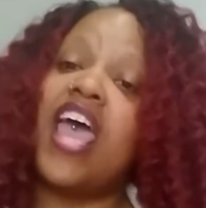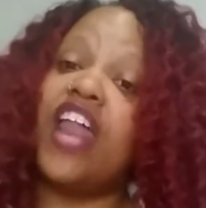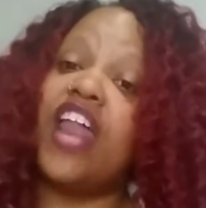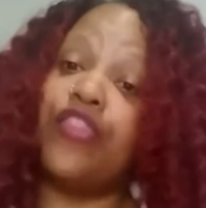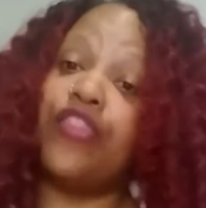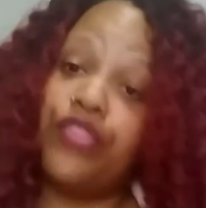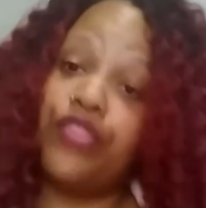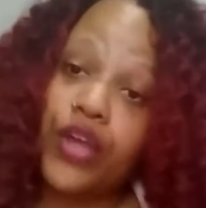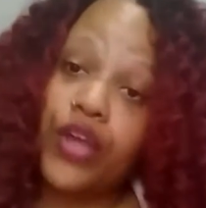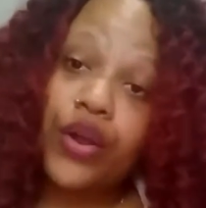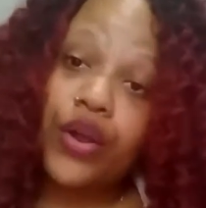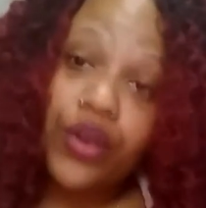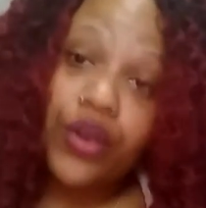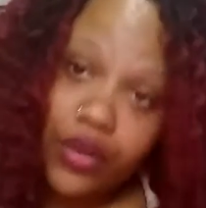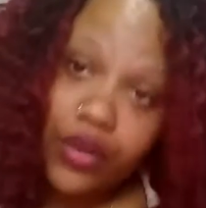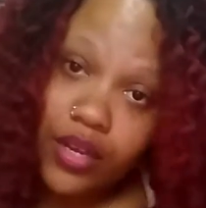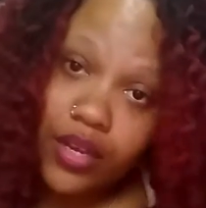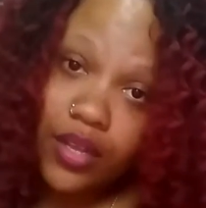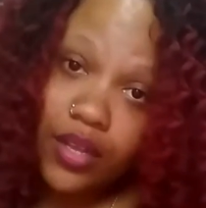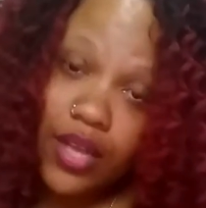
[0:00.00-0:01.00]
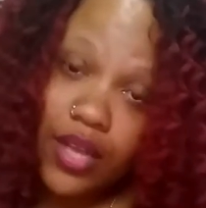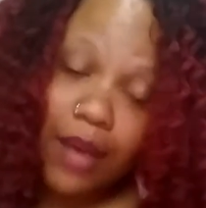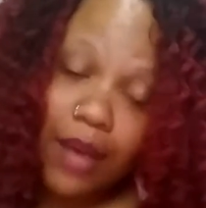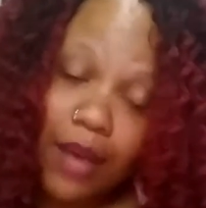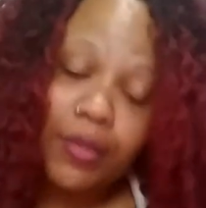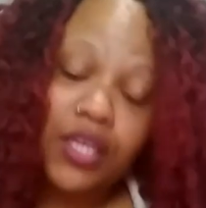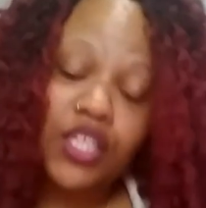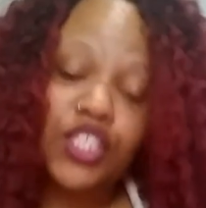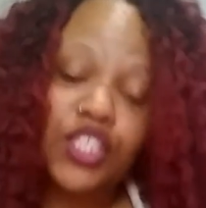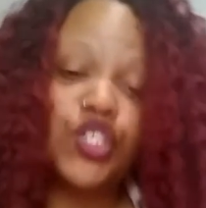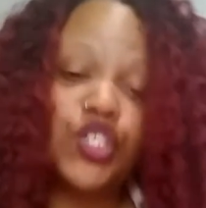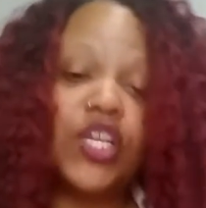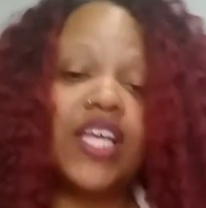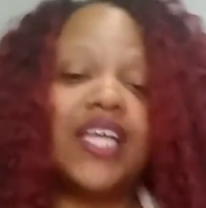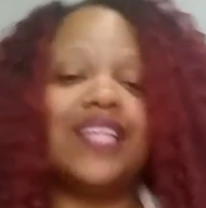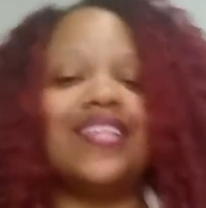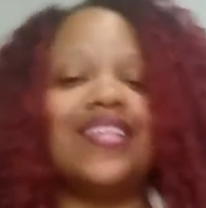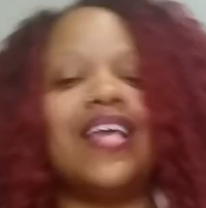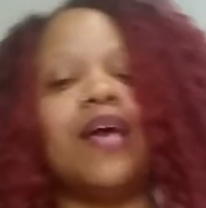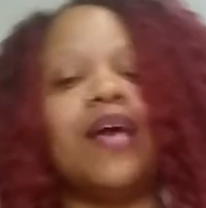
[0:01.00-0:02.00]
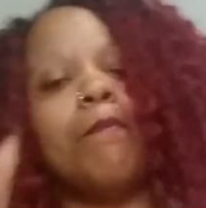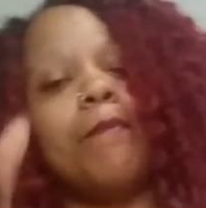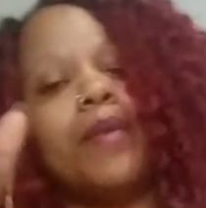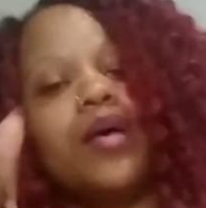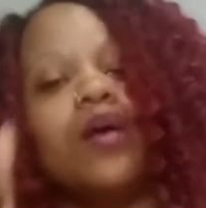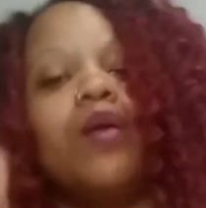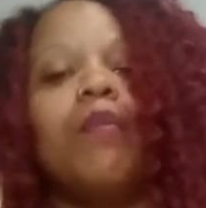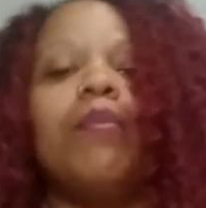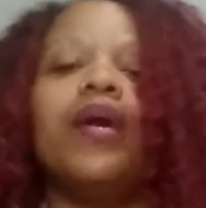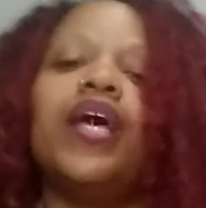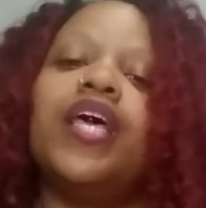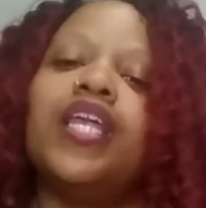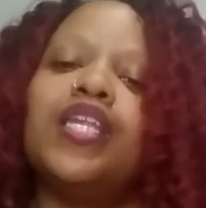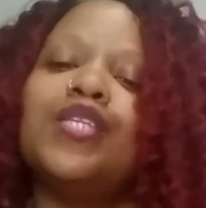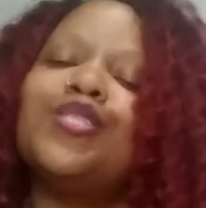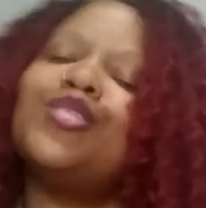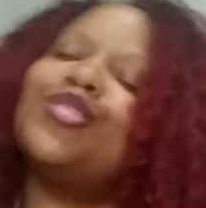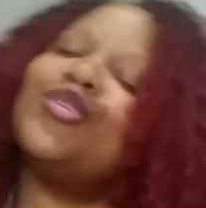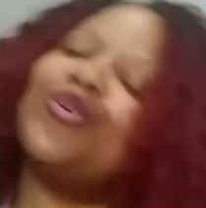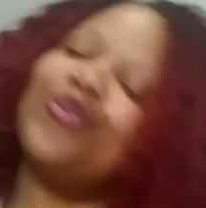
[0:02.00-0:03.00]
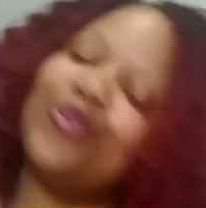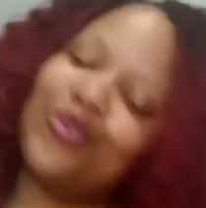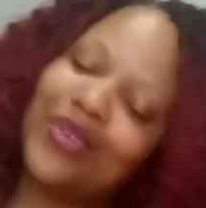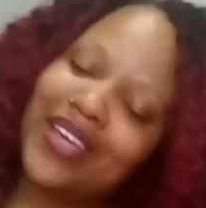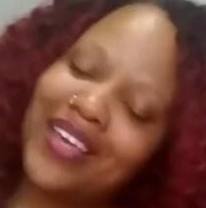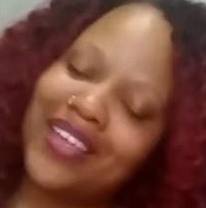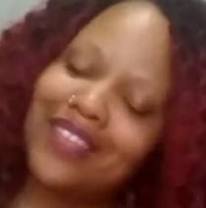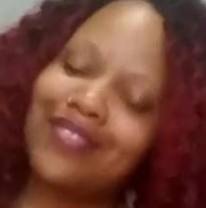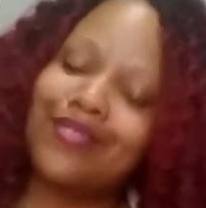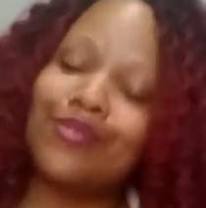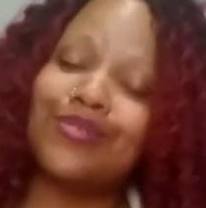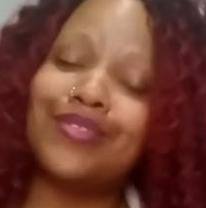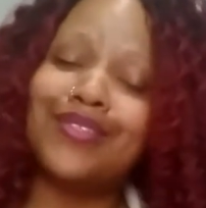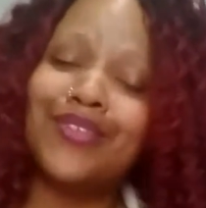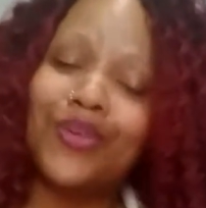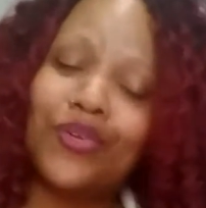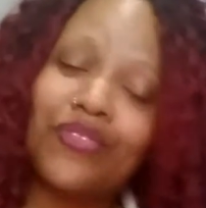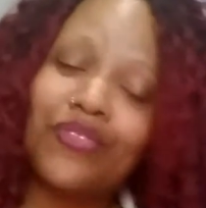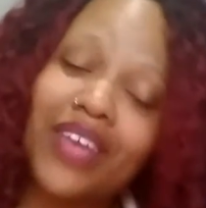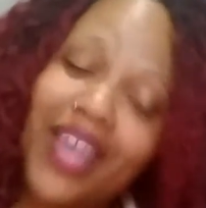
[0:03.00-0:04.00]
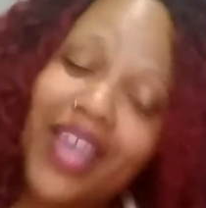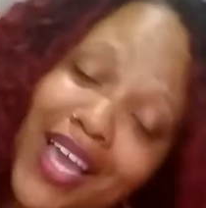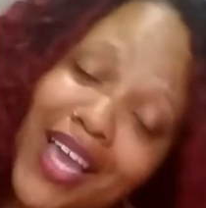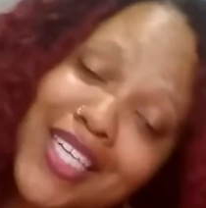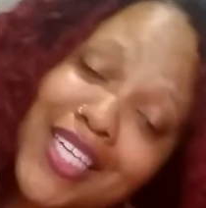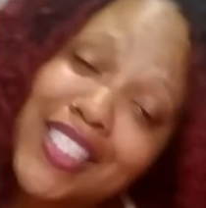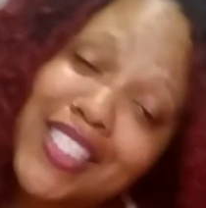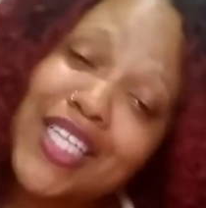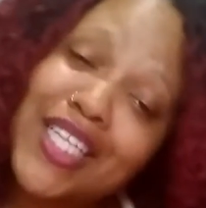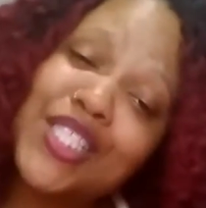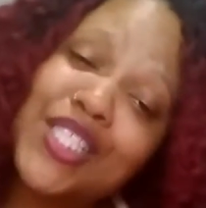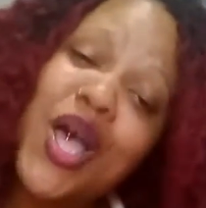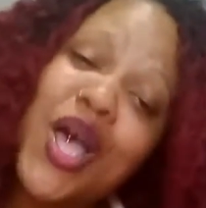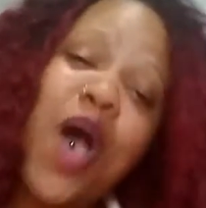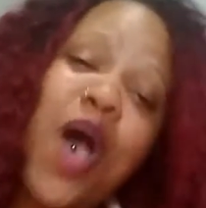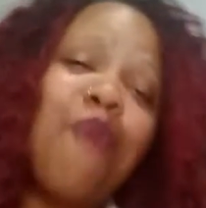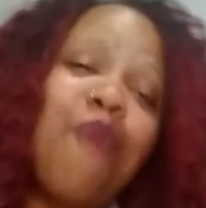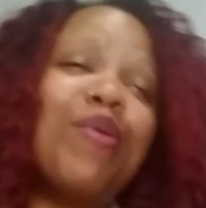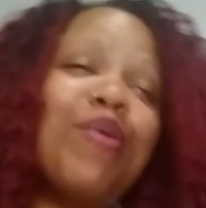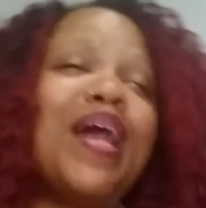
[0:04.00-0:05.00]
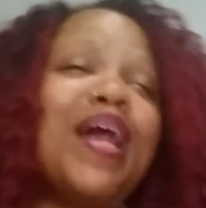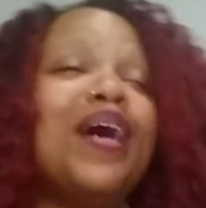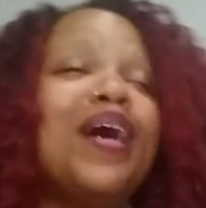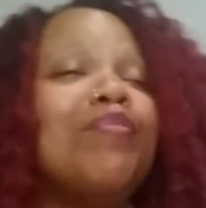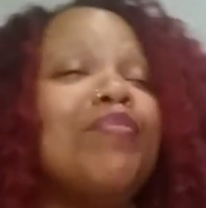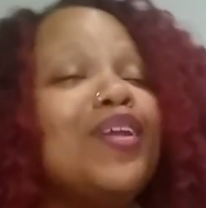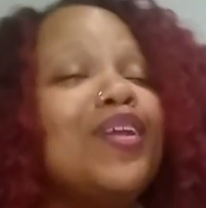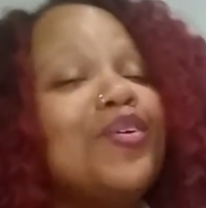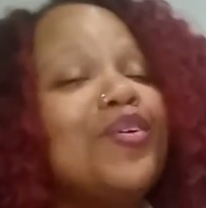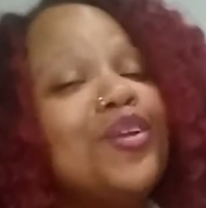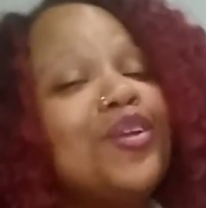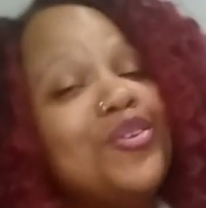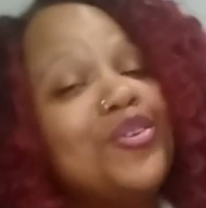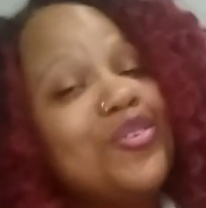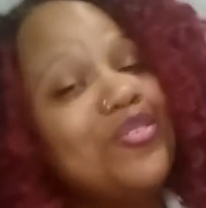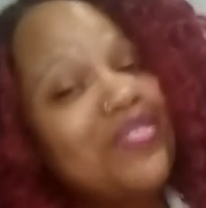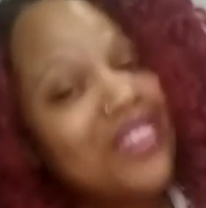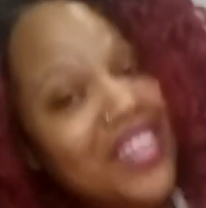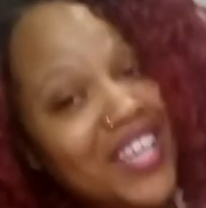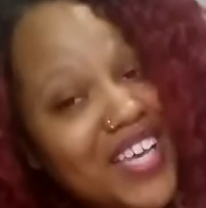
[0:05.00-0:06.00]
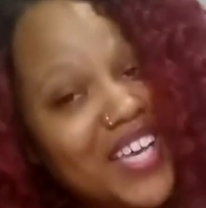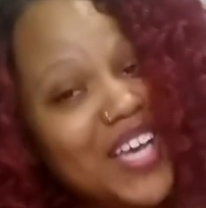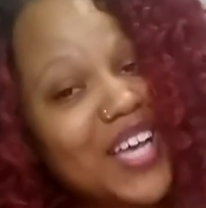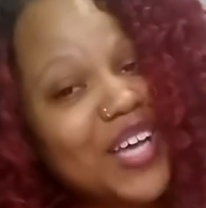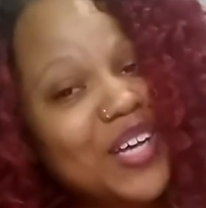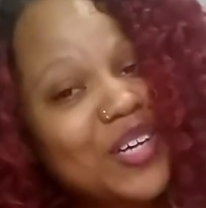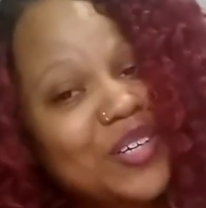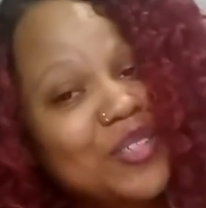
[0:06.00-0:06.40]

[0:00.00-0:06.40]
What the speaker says: And third, I'm gonna need you to hit that bell button so you can get those notifications when I upload a new video.